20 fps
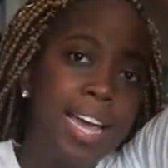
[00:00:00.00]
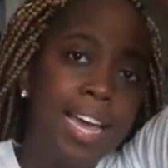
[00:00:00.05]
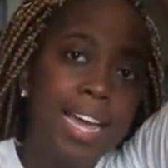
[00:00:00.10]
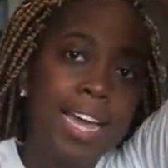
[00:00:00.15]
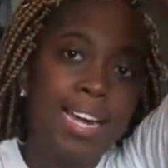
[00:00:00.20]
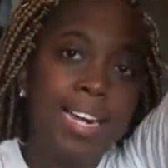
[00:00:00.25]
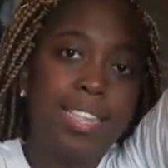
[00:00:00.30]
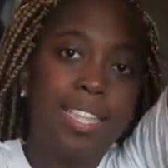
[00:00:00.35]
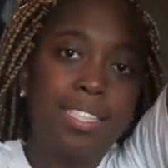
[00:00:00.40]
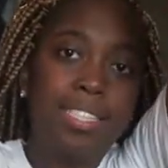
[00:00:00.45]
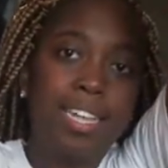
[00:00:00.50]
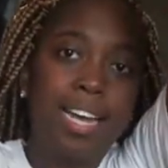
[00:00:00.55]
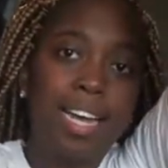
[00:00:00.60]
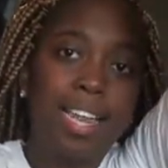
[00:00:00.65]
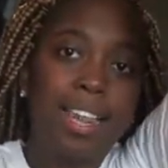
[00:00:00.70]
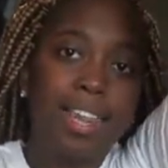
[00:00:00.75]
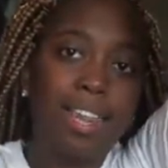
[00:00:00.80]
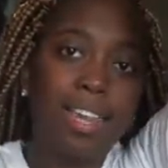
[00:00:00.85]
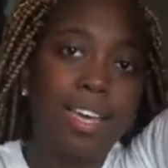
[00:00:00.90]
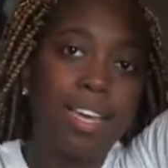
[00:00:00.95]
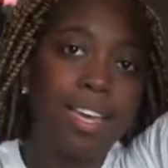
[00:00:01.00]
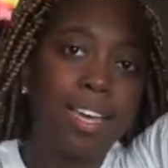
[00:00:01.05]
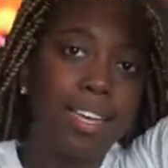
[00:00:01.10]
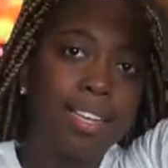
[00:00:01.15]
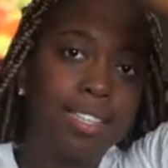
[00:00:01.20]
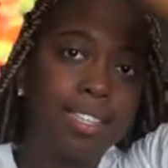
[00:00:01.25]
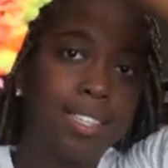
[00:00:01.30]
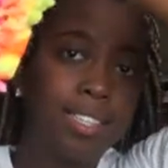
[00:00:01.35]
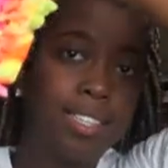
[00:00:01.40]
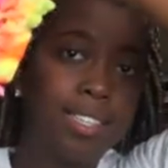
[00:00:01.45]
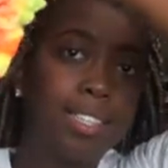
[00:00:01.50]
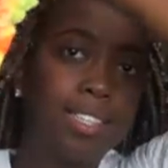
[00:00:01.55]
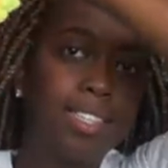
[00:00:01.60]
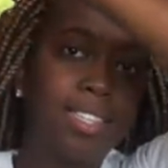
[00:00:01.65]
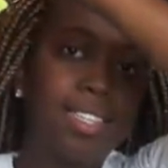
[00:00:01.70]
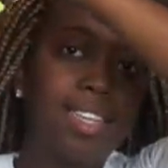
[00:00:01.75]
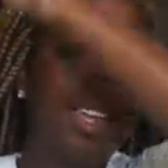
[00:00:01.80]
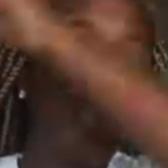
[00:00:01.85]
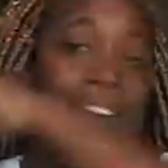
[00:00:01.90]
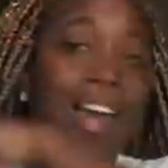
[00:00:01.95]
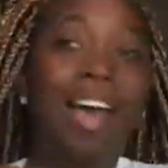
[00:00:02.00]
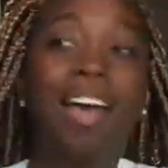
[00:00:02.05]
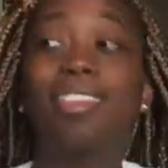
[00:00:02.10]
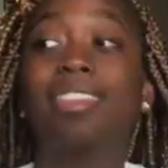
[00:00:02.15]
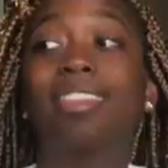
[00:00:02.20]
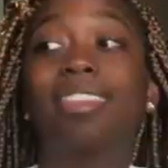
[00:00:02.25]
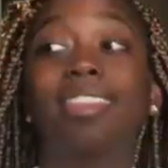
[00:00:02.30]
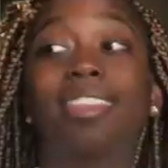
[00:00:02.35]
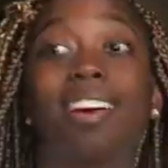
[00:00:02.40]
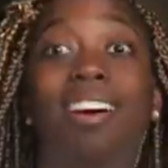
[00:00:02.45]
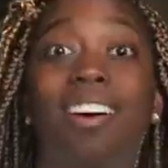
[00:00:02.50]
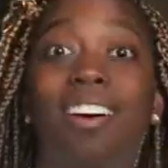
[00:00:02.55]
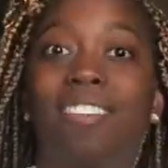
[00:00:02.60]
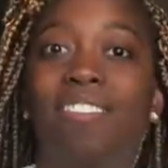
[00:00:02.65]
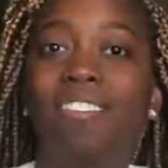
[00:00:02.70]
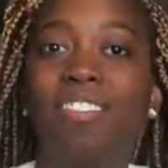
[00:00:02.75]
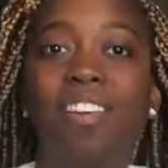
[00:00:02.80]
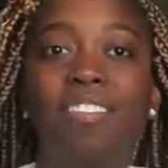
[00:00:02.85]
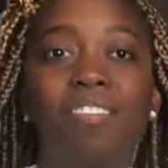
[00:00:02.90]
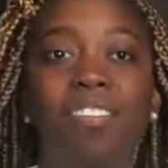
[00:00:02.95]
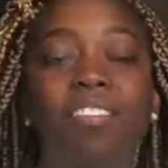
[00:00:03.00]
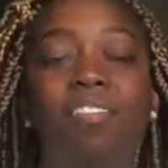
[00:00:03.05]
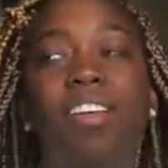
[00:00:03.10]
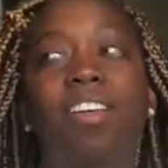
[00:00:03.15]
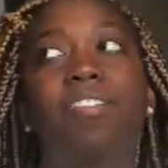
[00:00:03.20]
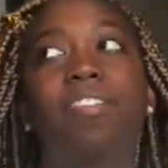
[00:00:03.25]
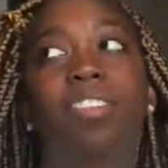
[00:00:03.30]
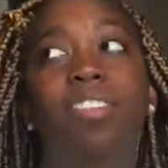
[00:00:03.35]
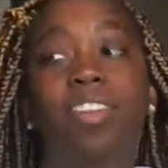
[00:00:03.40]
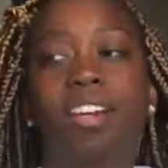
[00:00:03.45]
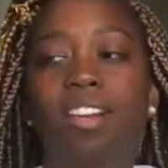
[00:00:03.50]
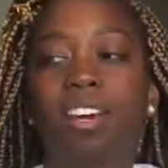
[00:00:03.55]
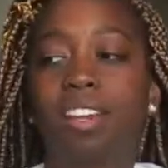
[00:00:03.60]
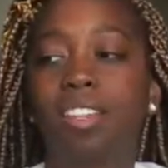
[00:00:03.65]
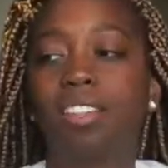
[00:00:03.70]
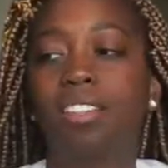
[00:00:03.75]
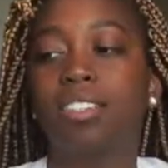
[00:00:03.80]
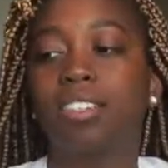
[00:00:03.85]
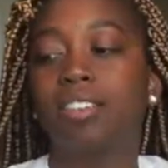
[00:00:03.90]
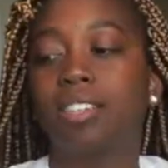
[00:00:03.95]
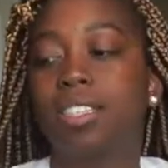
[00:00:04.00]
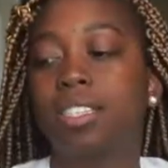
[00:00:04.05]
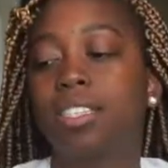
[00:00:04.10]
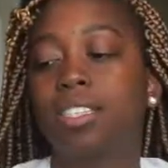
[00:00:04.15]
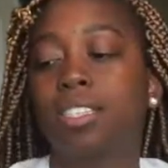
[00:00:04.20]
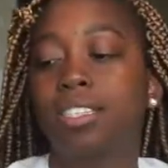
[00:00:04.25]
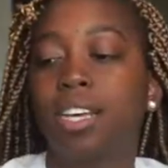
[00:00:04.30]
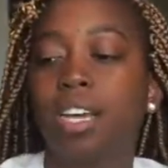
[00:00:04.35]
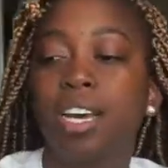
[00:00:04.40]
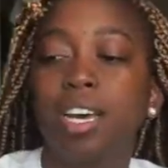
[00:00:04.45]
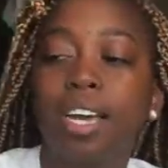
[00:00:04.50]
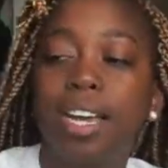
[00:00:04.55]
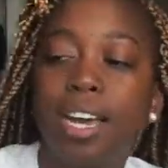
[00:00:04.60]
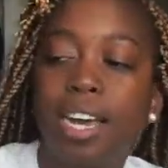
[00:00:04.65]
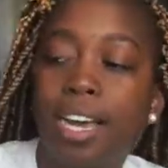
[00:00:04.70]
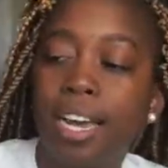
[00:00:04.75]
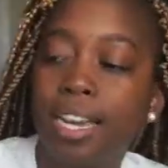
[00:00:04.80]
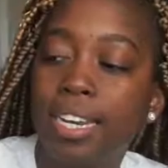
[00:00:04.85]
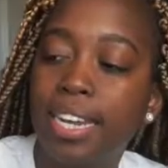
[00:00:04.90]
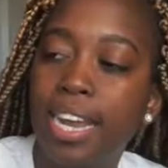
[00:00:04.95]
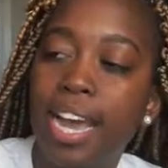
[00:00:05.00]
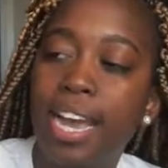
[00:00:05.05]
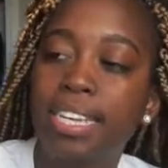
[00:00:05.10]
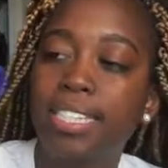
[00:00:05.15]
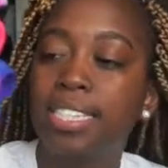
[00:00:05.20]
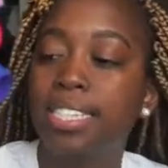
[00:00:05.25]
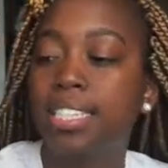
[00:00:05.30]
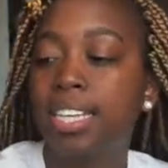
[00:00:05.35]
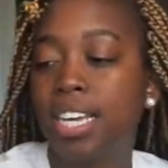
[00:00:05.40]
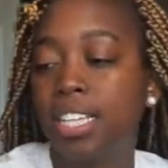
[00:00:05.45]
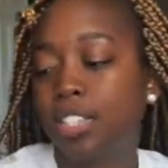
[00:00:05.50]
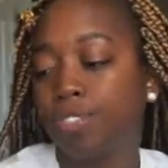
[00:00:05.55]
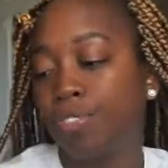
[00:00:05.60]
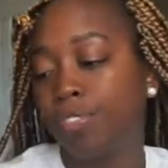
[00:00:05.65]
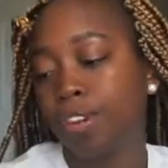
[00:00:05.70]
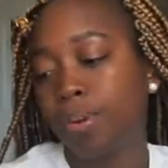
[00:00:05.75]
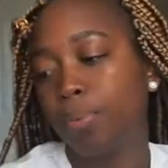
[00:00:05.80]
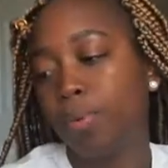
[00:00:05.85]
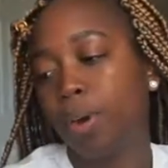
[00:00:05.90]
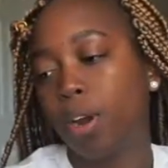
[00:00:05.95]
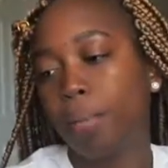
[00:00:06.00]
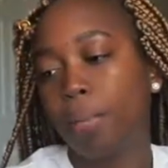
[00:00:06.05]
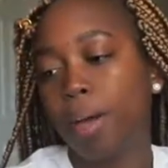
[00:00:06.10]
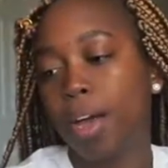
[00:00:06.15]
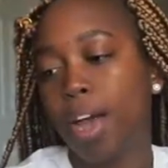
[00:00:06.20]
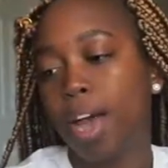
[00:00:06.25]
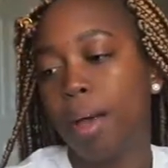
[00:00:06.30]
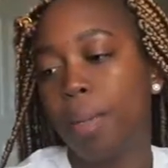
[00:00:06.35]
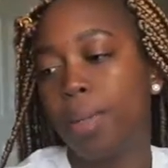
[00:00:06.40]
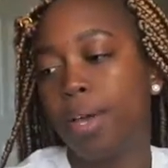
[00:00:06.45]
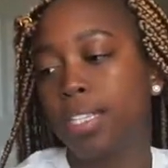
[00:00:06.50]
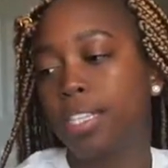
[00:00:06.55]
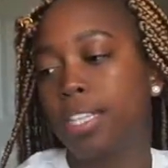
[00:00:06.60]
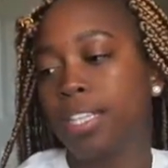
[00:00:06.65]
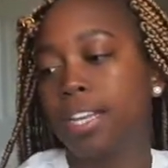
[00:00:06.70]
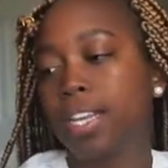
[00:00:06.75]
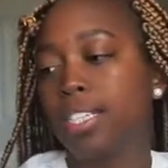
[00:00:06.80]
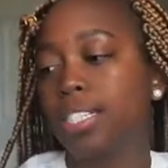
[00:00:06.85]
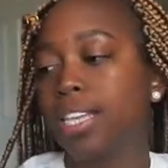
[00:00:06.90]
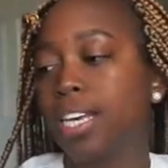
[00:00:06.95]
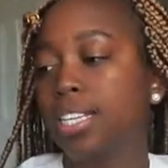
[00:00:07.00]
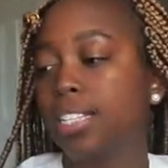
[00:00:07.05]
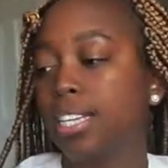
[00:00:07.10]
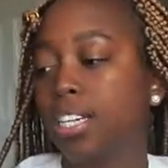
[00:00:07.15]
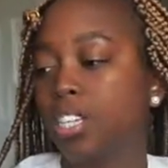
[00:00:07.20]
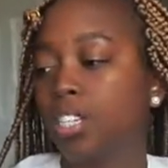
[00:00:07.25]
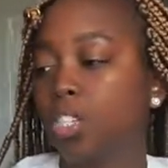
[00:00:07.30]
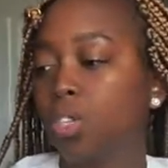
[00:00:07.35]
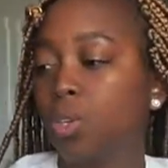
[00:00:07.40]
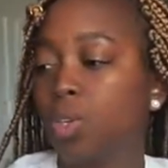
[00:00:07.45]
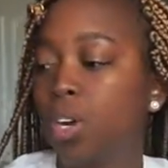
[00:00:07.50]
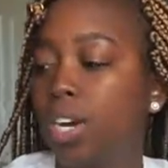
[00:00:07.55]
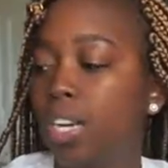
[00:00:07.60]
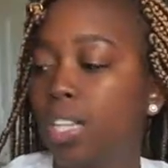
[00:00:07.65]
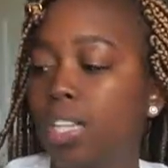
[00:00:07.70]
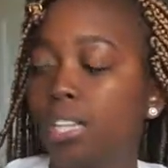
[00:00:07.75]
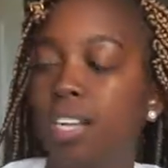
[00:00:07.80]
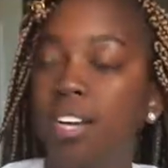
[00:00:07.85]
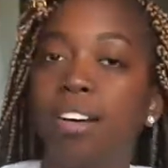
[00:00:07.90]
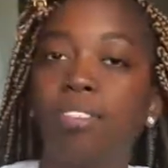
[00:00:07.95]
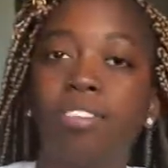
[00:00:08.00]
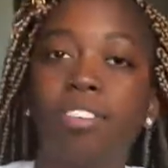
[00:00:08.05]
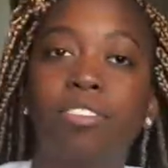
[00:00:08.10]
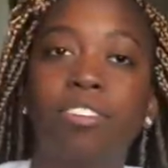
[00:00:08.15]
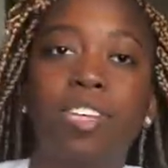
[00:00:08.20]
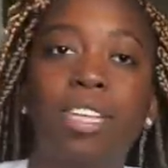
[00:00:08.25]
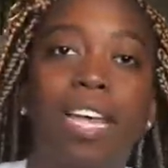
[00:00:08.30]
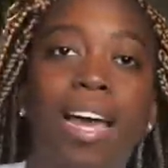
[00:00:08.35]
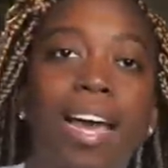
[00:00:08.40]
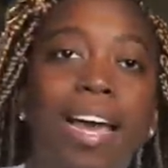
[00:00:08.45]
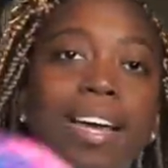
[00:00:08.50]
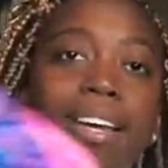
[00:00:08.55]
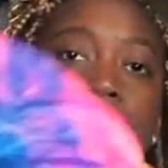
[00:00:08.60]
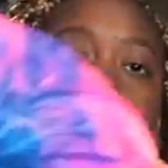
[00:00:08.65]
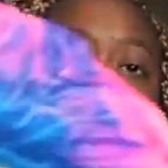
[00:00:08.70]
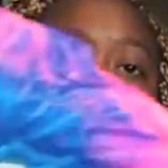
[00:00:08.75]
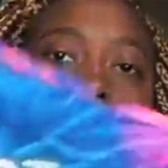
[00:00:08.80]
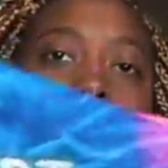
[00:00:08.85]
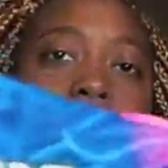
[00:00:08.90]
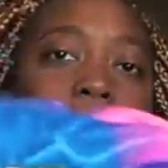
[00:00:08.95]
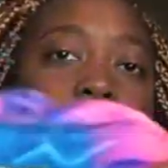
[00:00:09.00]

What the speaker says: And it looks like this. And I love the colors of this. And yeah, it just says Freeport, Bahamas. And then it says enjoy, love, and relax.